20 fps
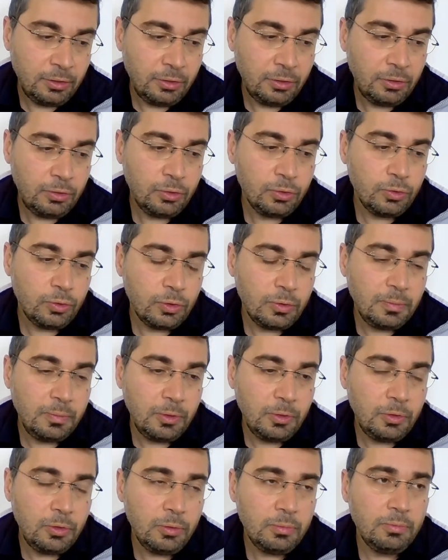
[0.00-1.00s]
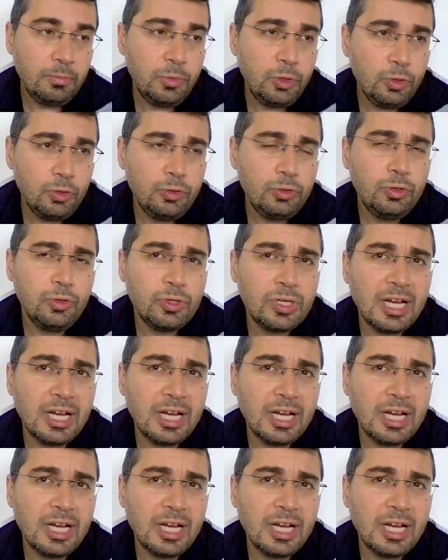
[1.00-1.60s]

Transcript: you